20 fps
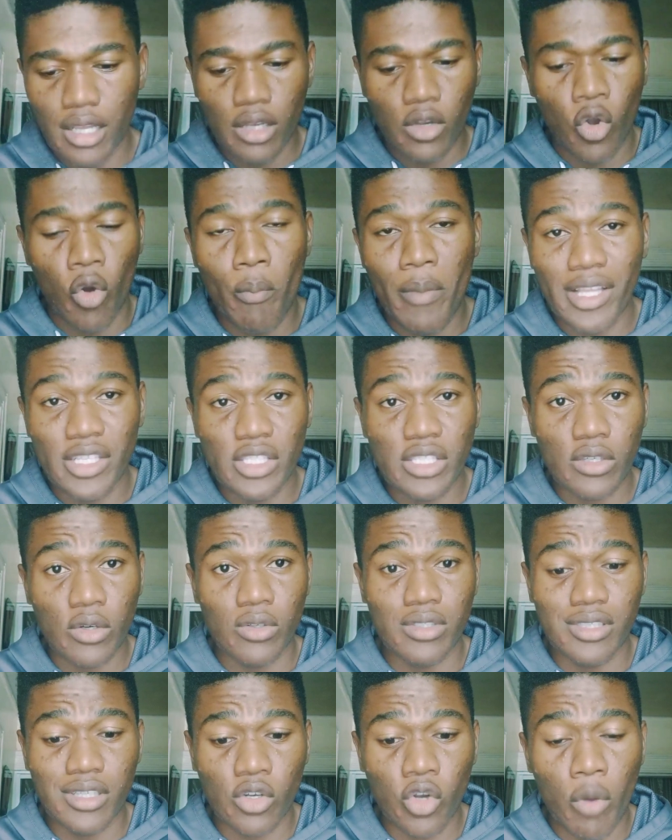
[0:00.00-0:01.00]
comment
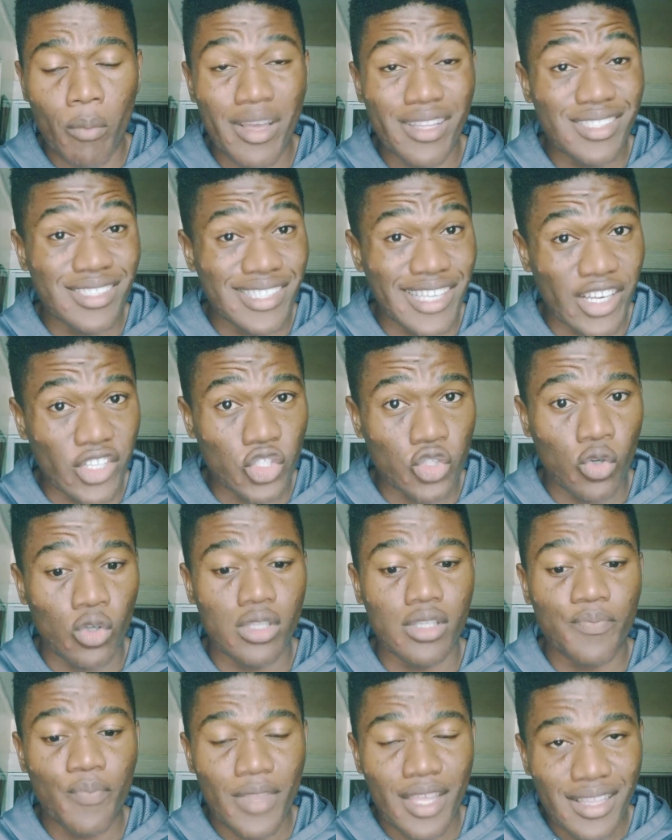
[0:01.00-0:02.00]
on the comment
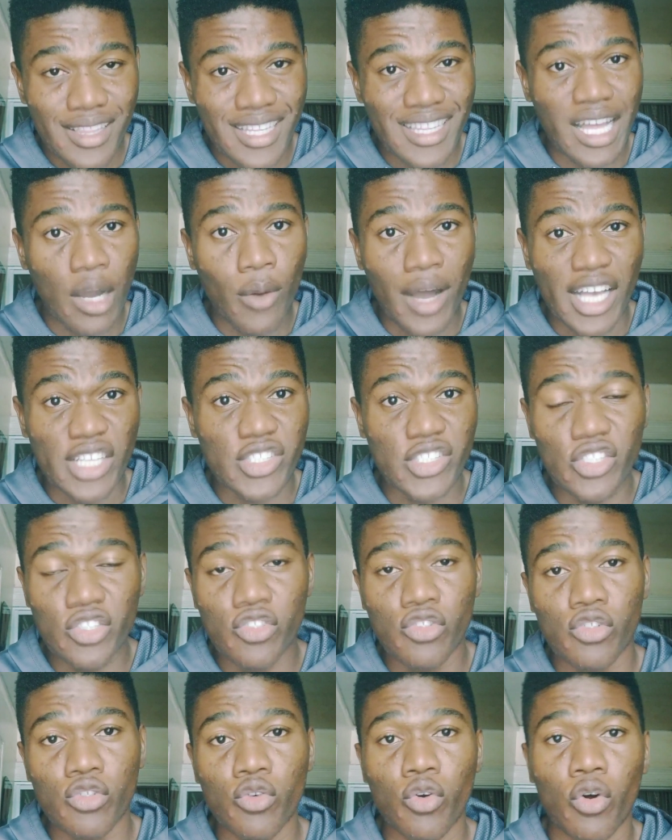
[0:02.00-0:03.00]
section. Then I will
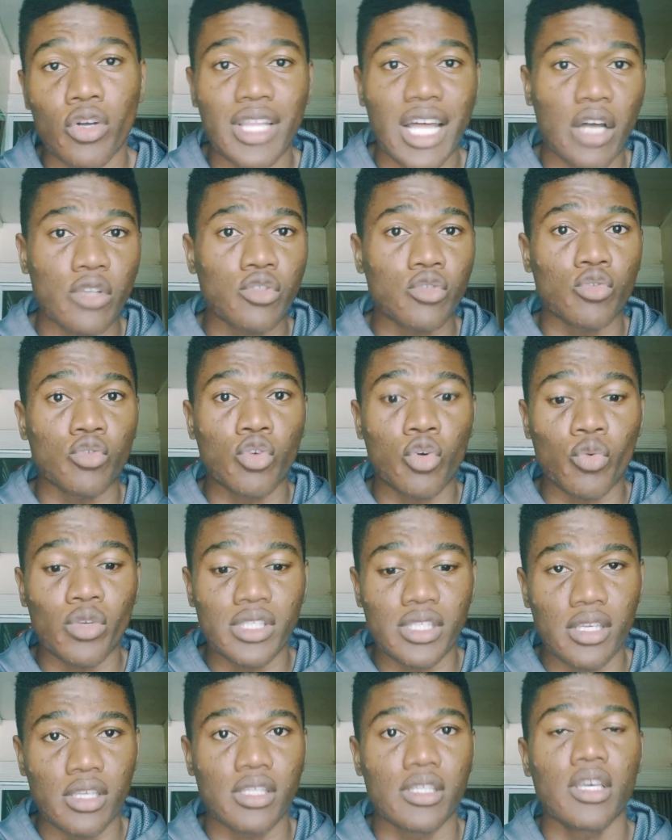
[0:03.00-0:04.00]
assist you on how to go
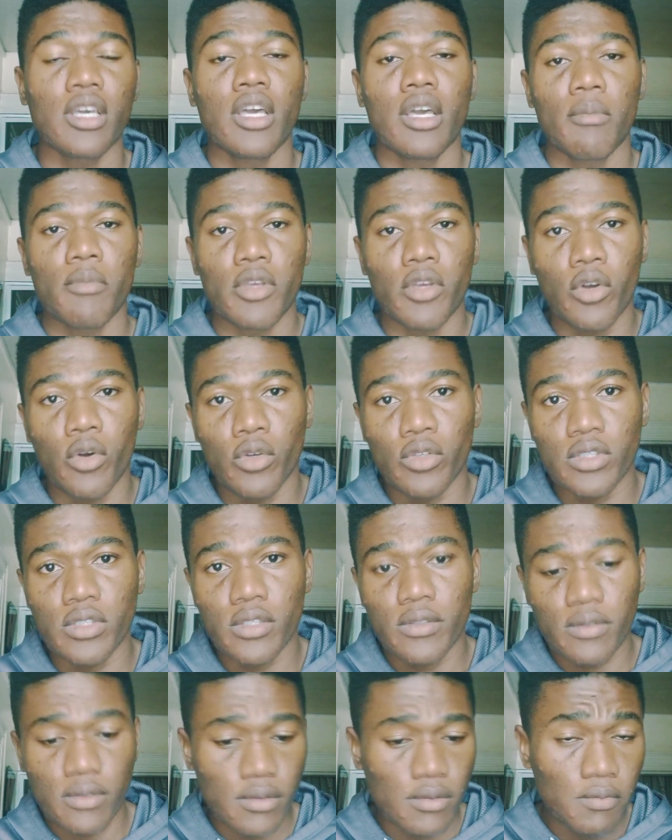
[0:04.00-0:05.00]
with it,
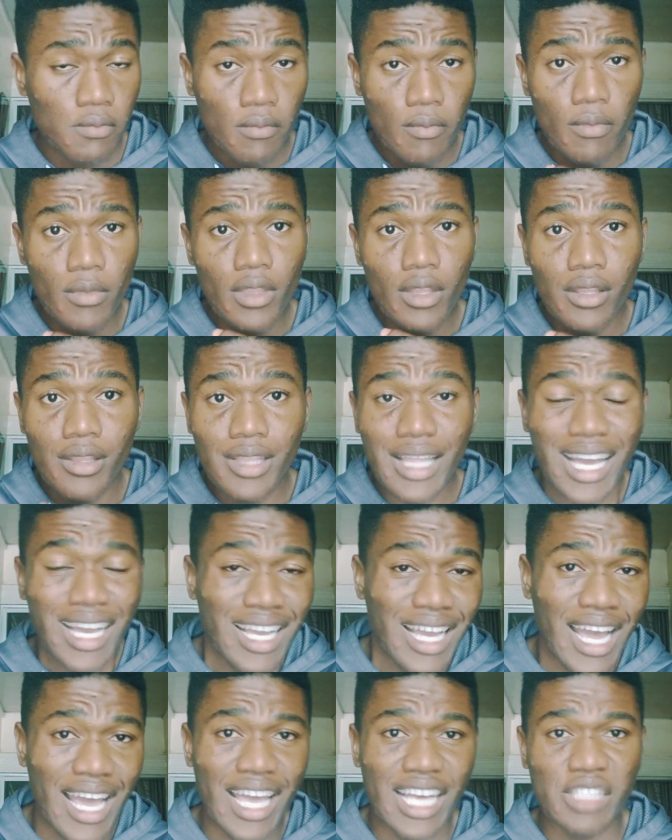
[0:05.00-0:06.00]
because that
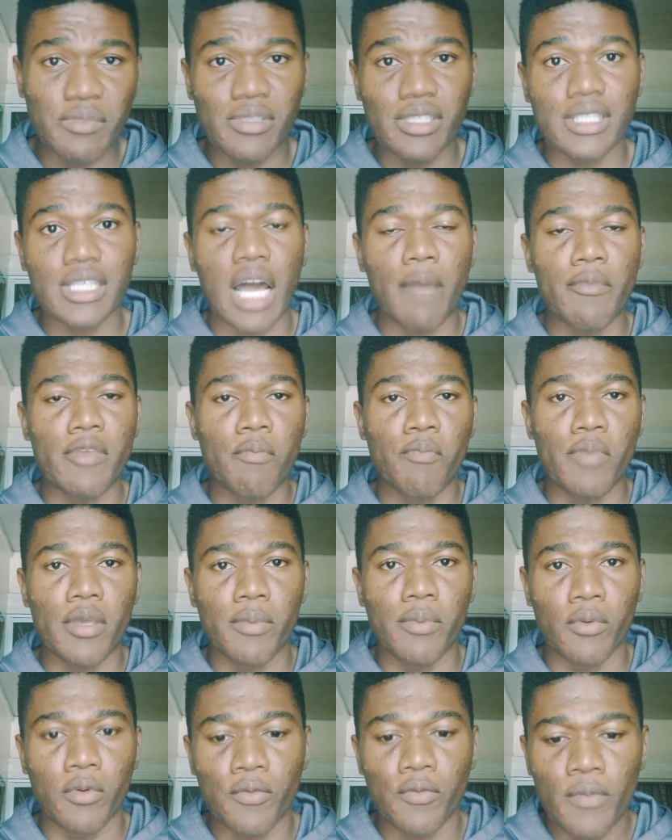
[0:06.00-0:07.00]
guy has been scamming
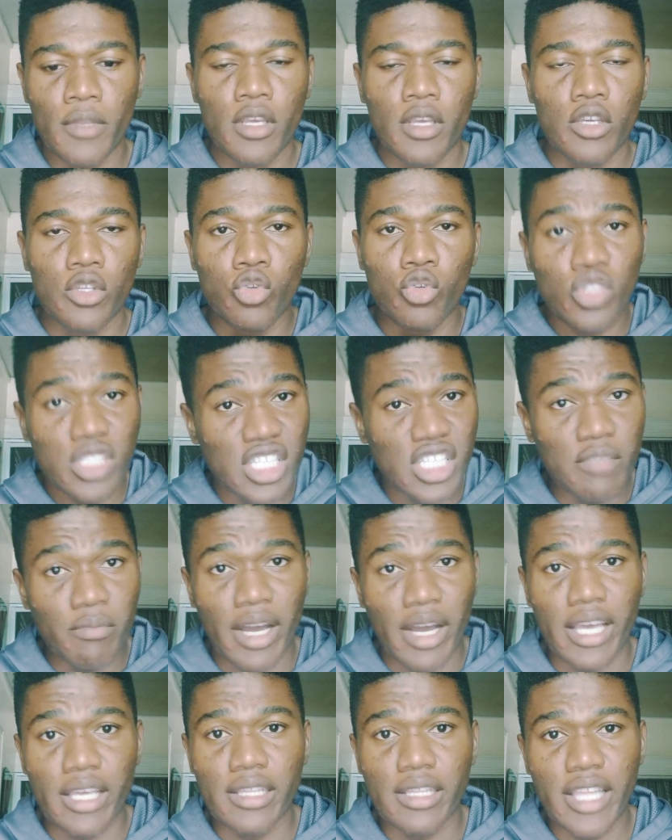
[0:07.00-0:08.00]
people using
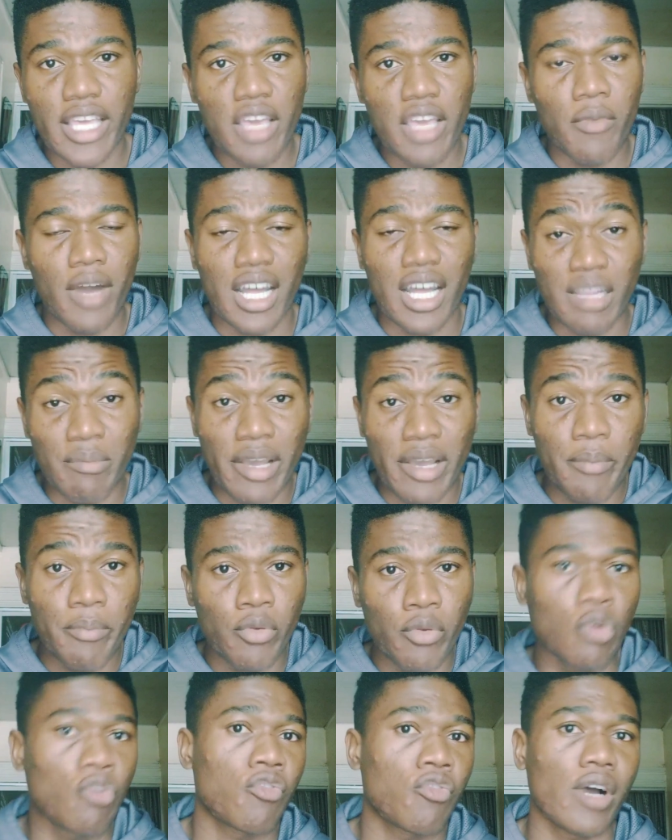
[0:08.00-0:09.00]
my name and my
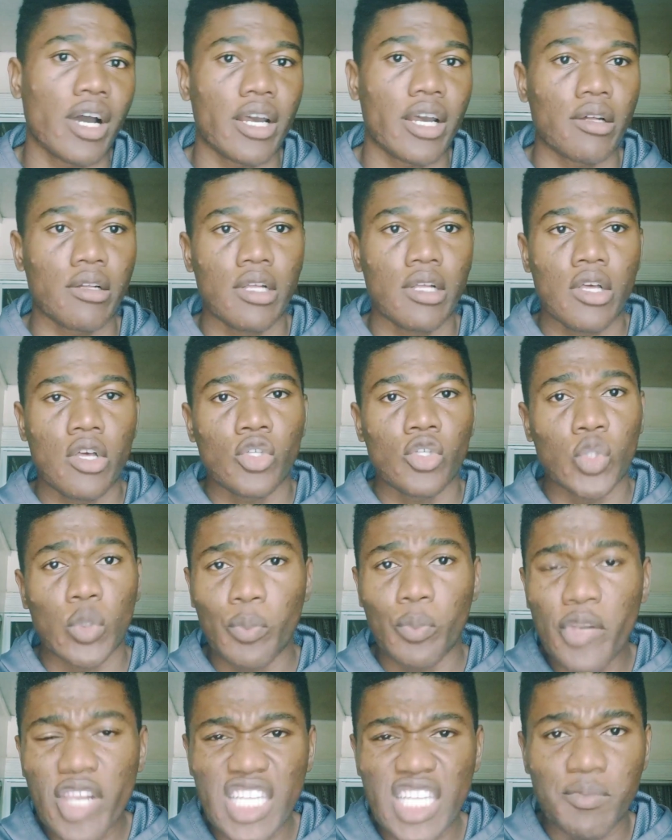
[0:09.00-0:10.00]
profile. So
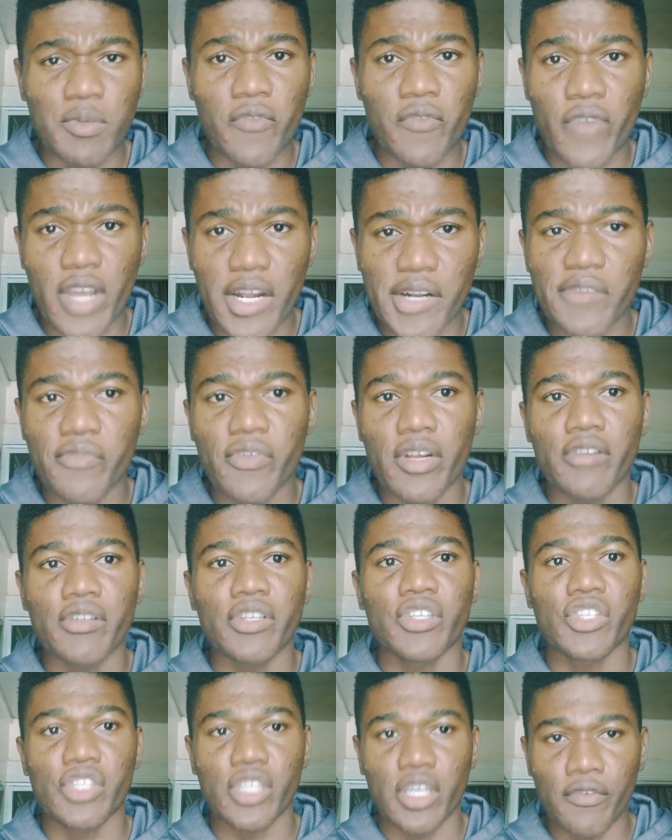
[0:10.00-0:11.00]
please be very, very
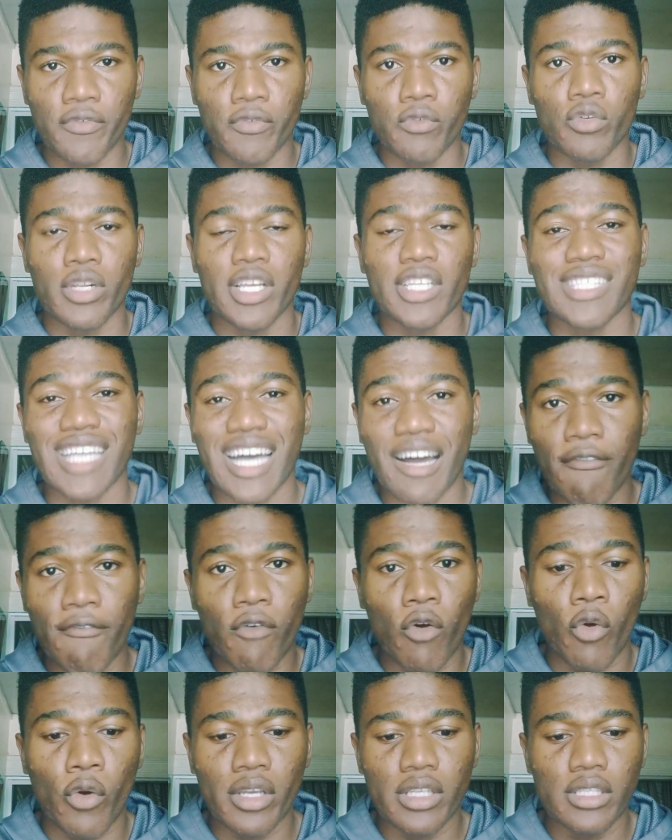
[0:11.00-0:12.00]
careful. Let's
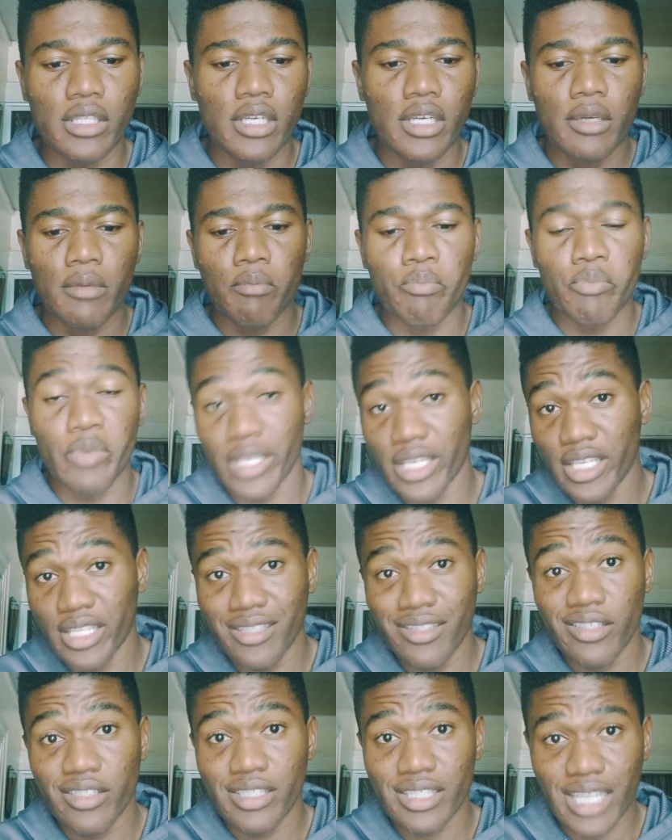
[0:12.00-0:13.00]
avoid
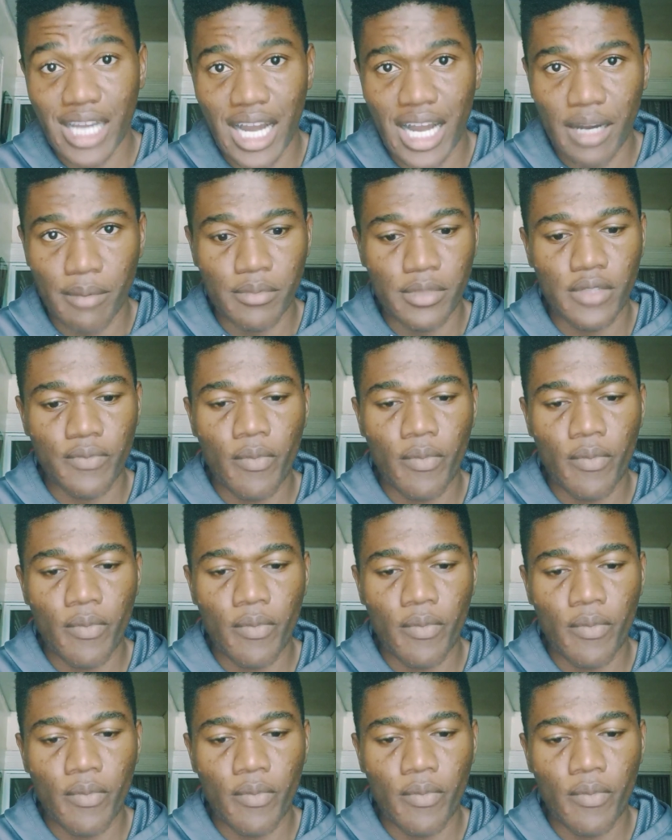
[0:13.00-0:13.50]
being scammed.